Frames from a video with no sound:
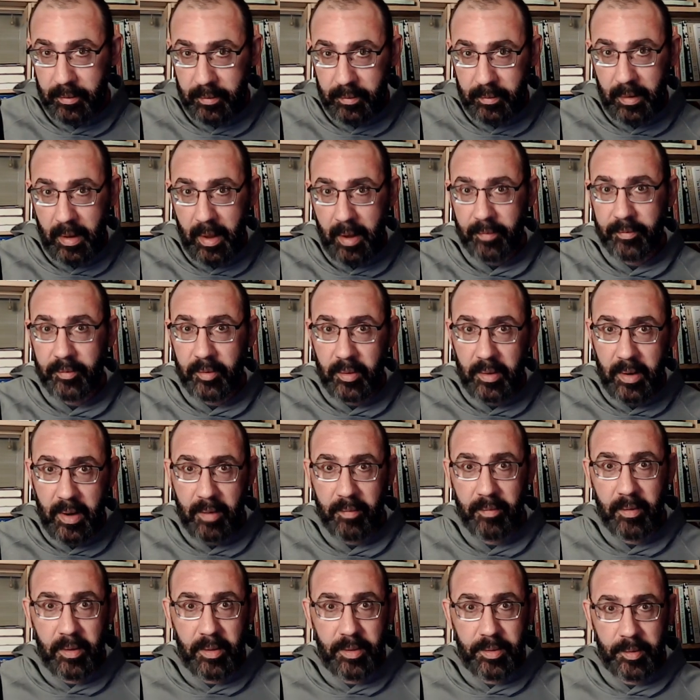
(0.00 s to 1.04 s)
after every
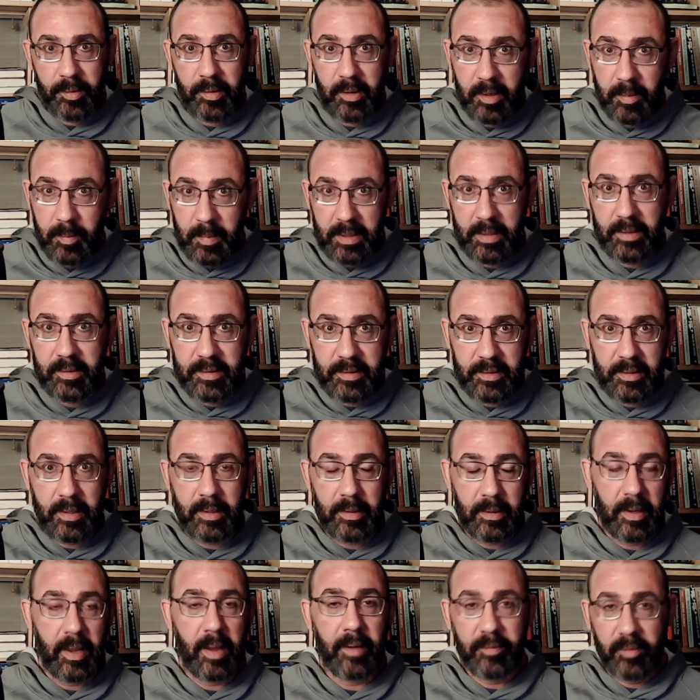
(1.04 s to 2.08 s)
30-minute stint,
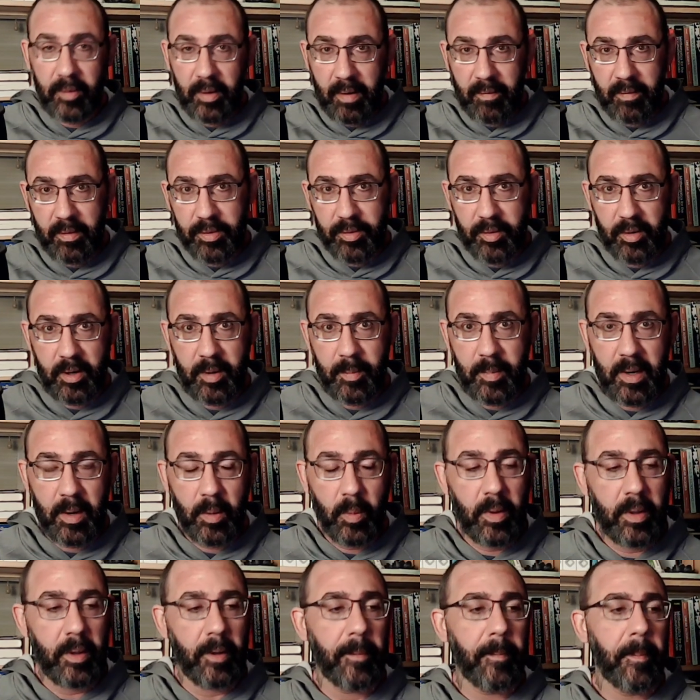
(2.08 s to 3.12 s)
after every 30-minute wheel.